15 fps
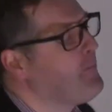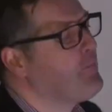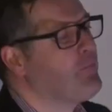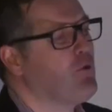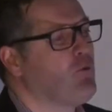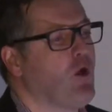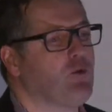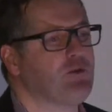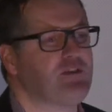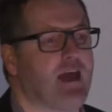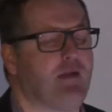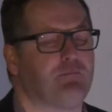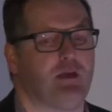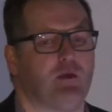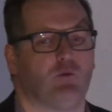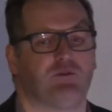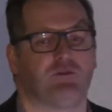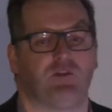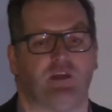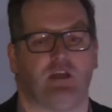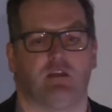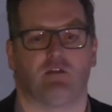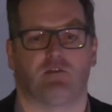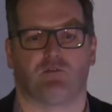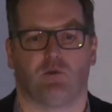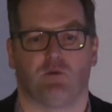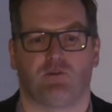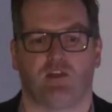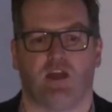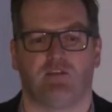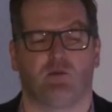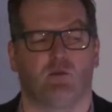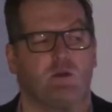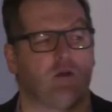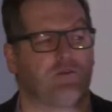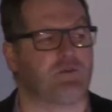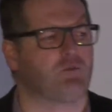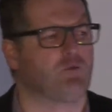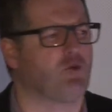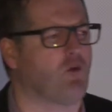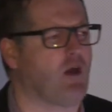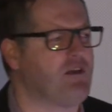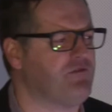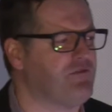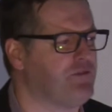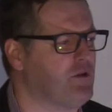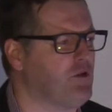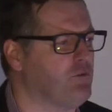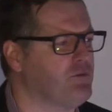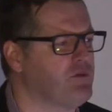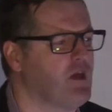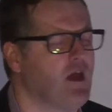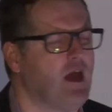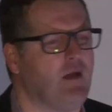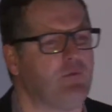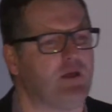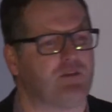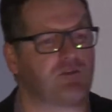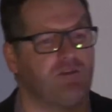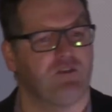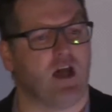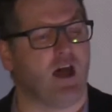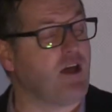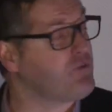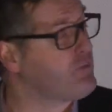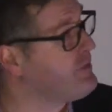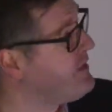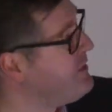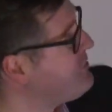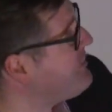But what was happening was that the industry was changing. We got some great films and we had stars, but these